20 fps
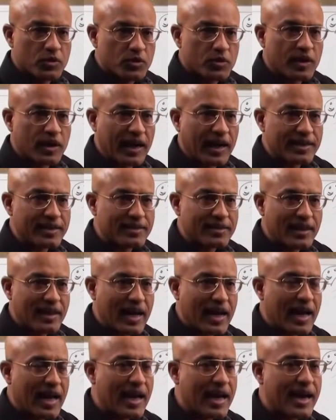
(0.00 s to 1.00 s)
right,
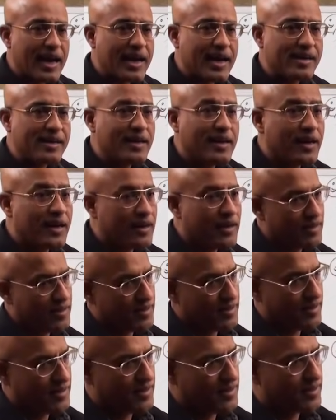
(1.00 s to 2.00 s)
and
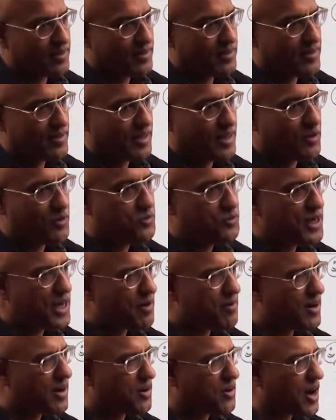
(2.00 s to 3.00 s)
if we
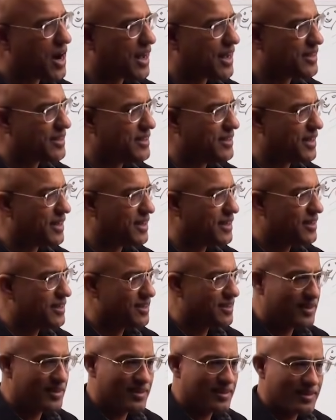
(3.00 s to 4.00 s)
have a drug here,
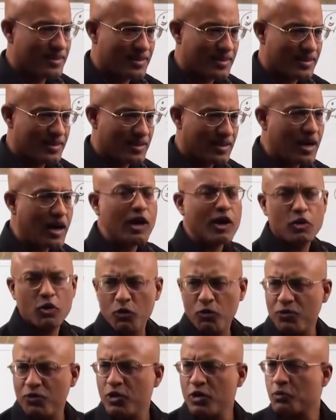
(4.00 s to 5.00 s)

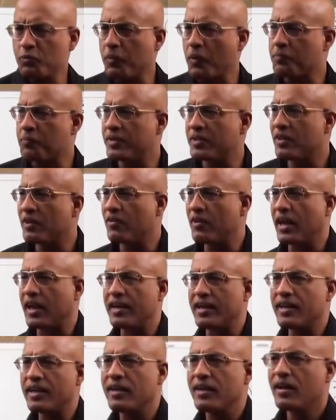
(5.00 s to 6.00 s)
of course, purpose of
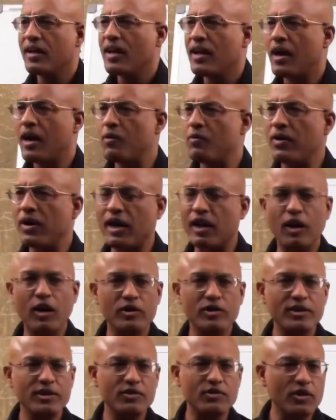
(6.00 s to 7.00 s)
learning uh,
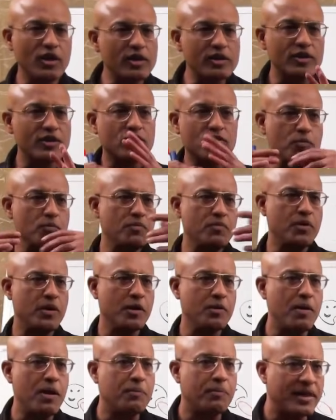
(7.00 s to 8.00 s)
virology is not just
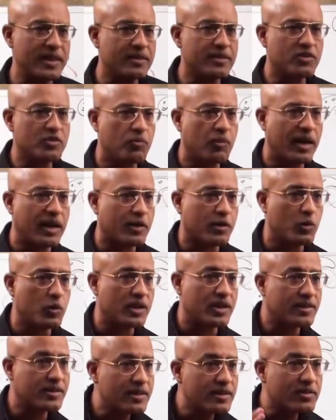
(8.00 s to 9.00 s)
remembering these molecules.
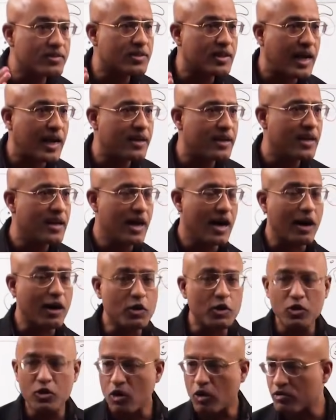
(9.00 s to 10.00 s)
The thing is that a
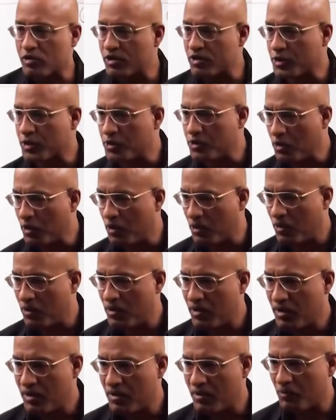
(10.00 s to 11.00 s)
good doctor should know
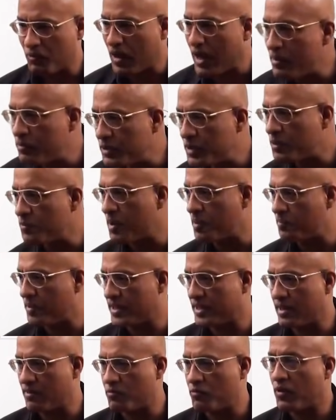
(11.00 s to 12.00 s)
why we remember
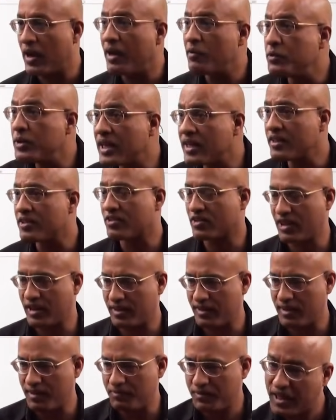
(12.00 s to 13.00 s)
them, why we
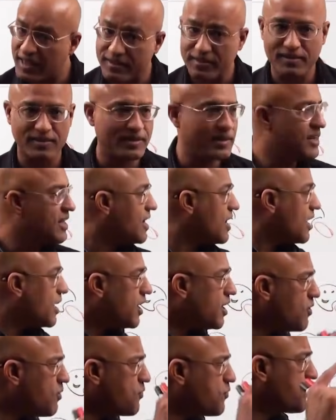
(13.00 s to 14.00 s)
understand them. Yes,
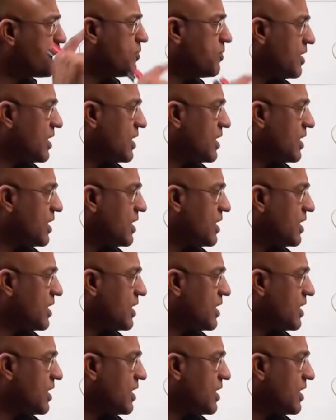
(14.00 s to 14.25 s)
if